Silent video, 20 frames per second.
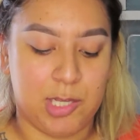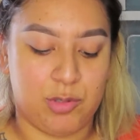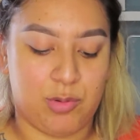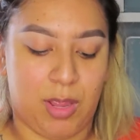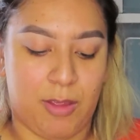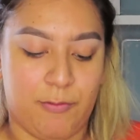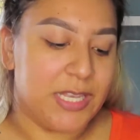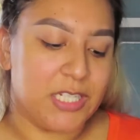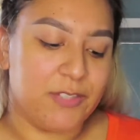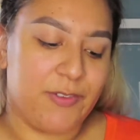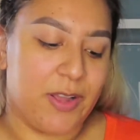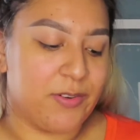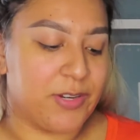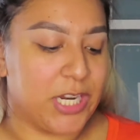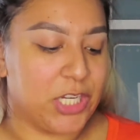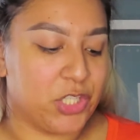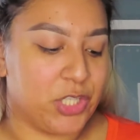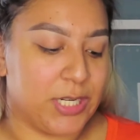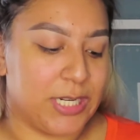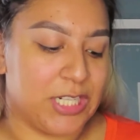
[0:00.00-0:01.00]
So this
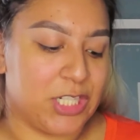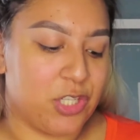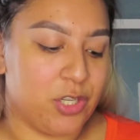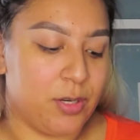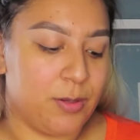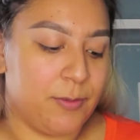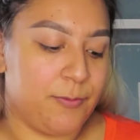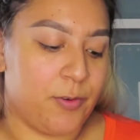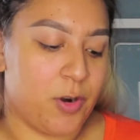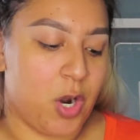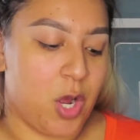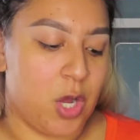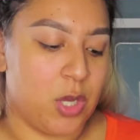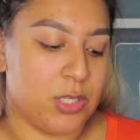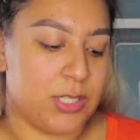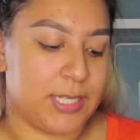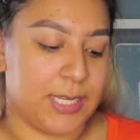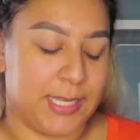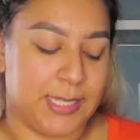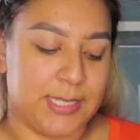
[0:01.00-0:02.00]
foundation is suitable for
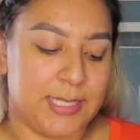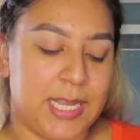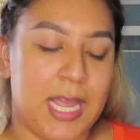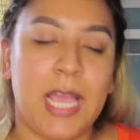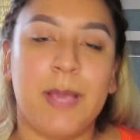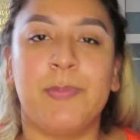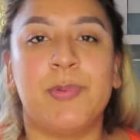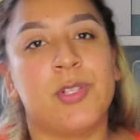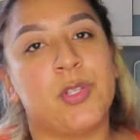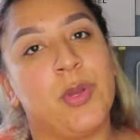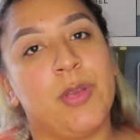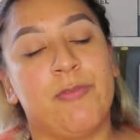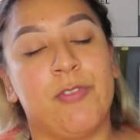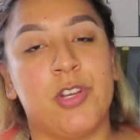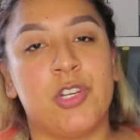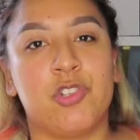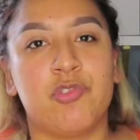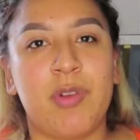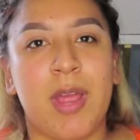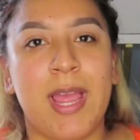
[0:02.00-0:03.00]
all skin types. So if
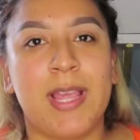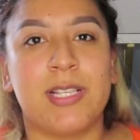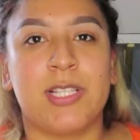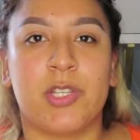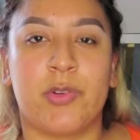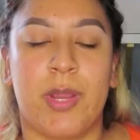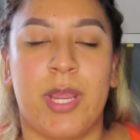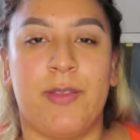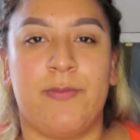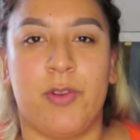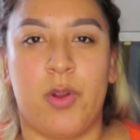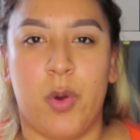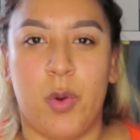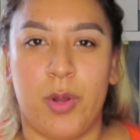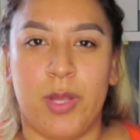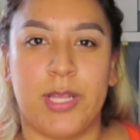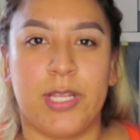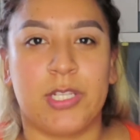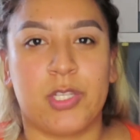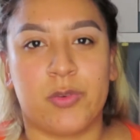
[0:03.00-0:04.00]
you're dry, it's great. If you're
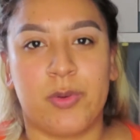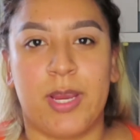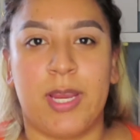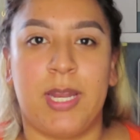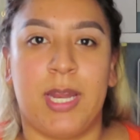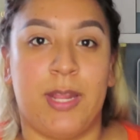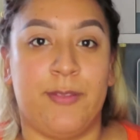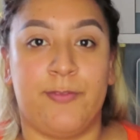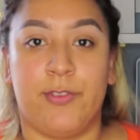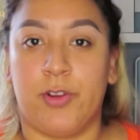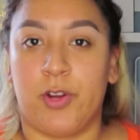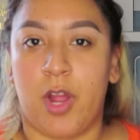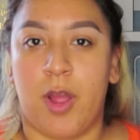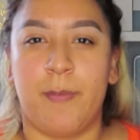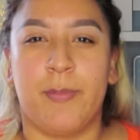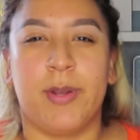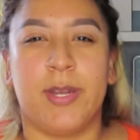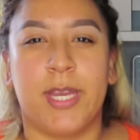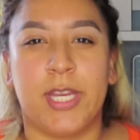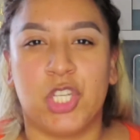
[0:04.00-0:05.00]
oily, it's great. If you're
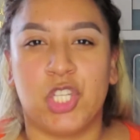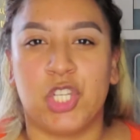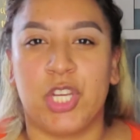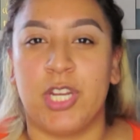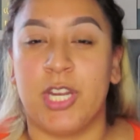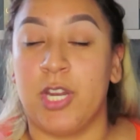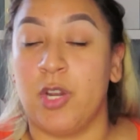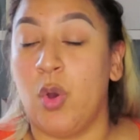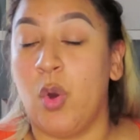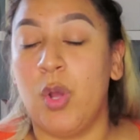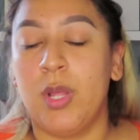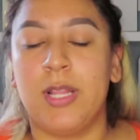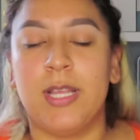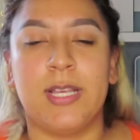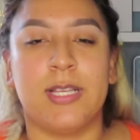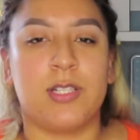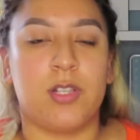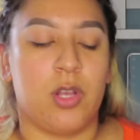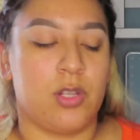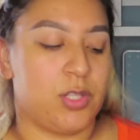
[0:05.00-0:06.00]
combination and oily,
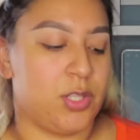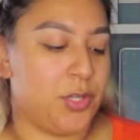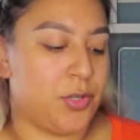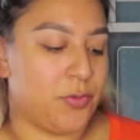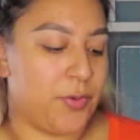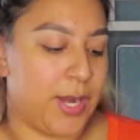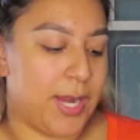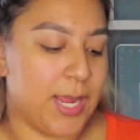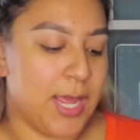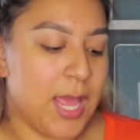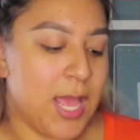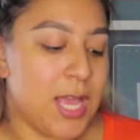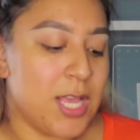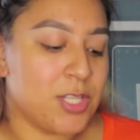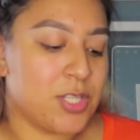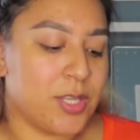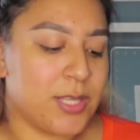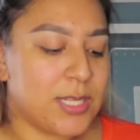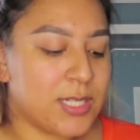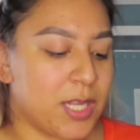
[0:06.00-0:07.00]
it's also great.
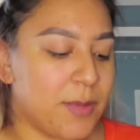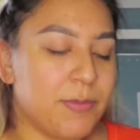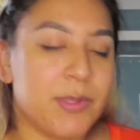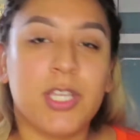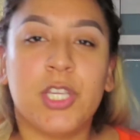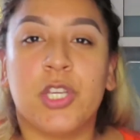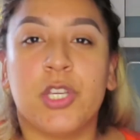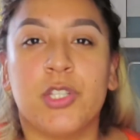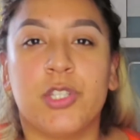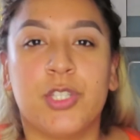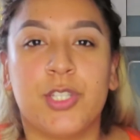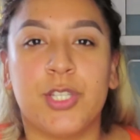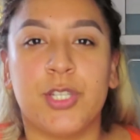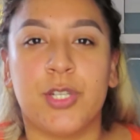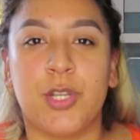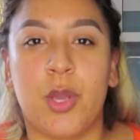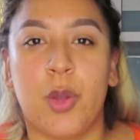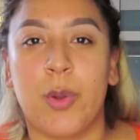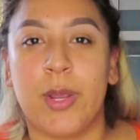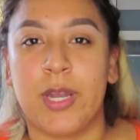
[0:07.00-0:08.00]
So that's something good
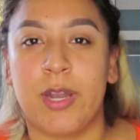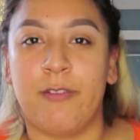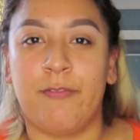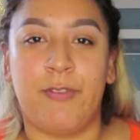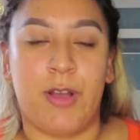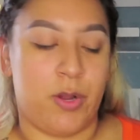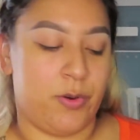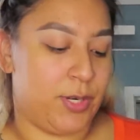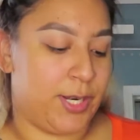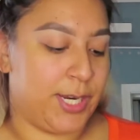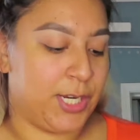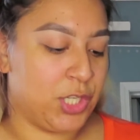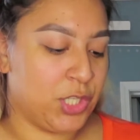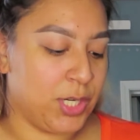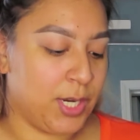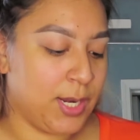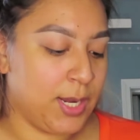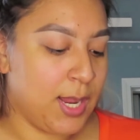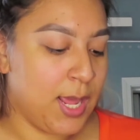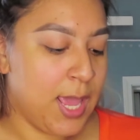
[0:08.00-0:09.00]
to know in a
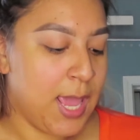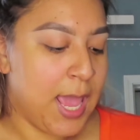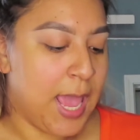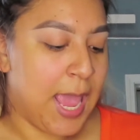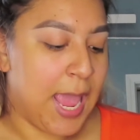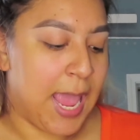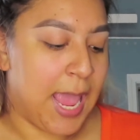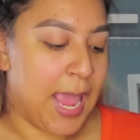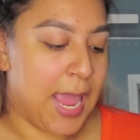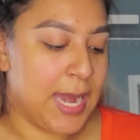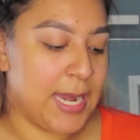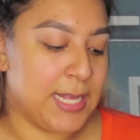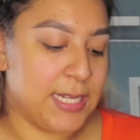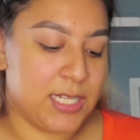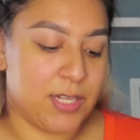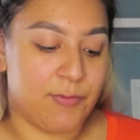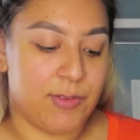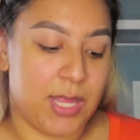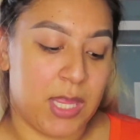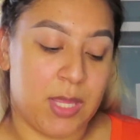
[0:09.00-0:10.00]
foundation. And
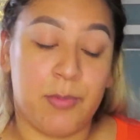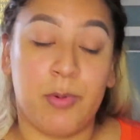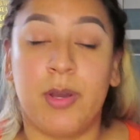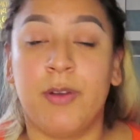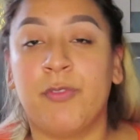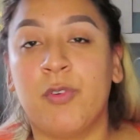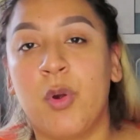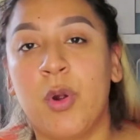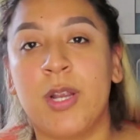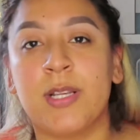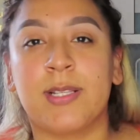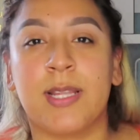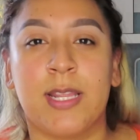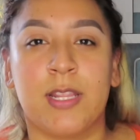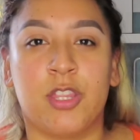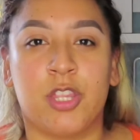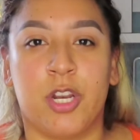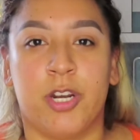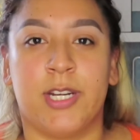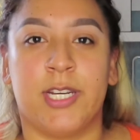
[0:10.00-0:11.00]
it's available, of course,
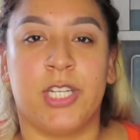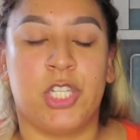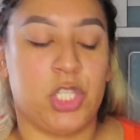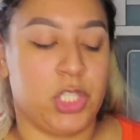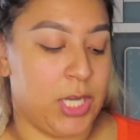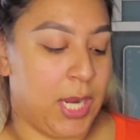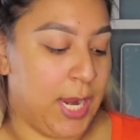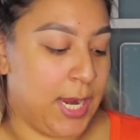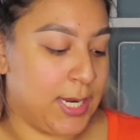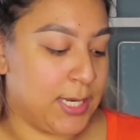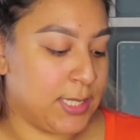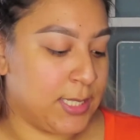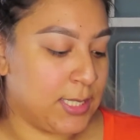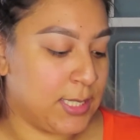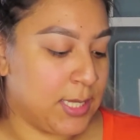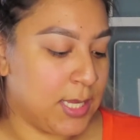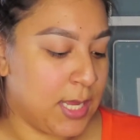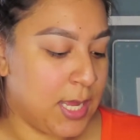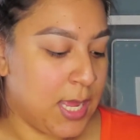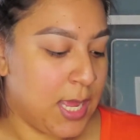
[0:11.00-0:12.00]
in 30
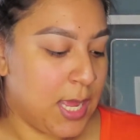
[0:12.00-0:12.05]
shades.